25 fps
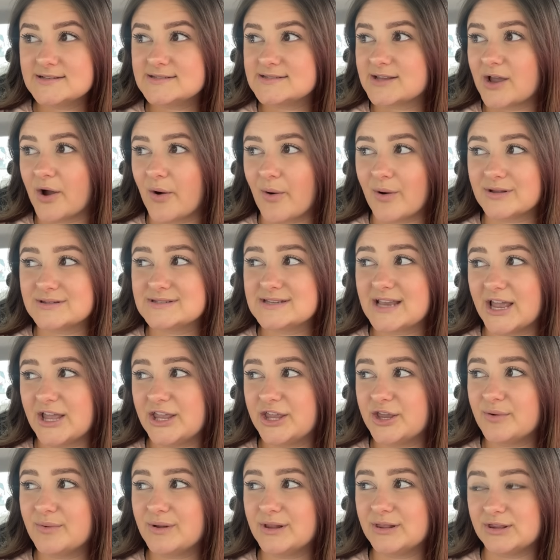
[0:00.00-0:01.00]
So I'll
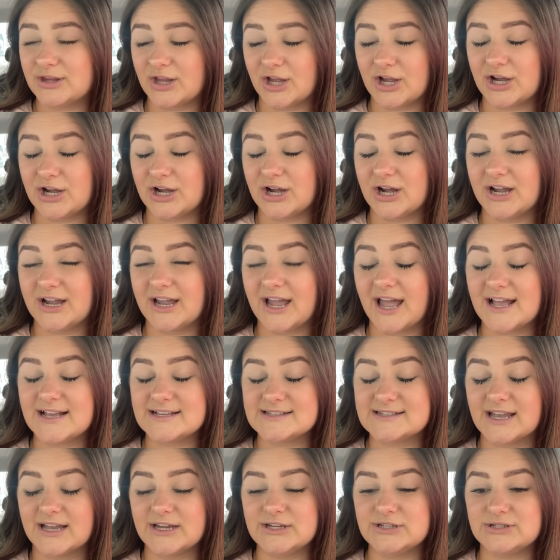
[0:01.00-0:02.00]
take you along
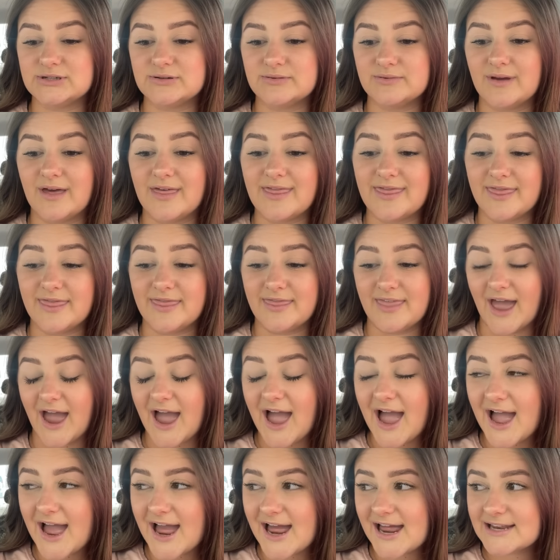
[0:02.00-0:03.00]
as I do
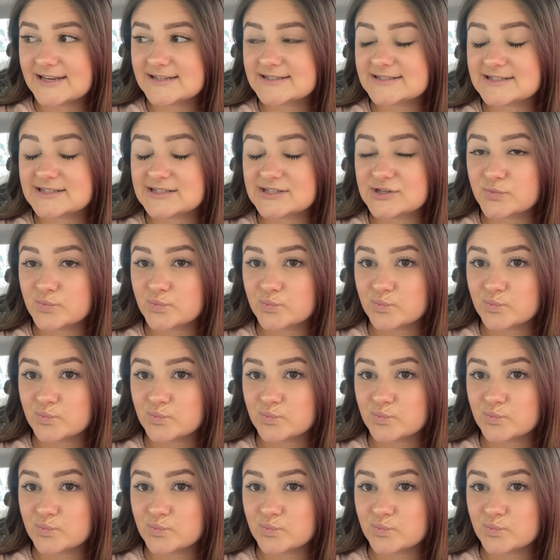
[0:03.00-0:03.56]
that.